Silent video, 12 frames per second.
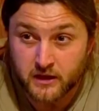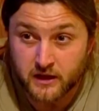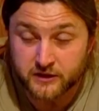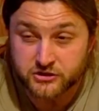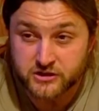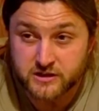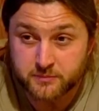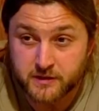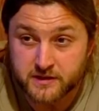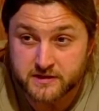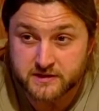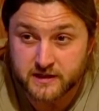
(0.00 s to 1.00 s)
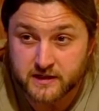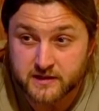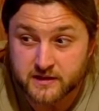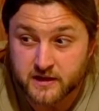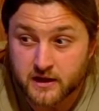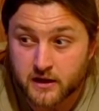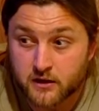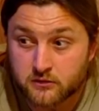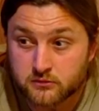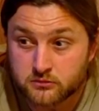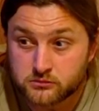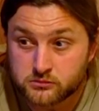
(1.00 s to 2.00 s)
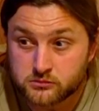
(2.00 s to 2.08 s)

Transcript: and she's been dead now,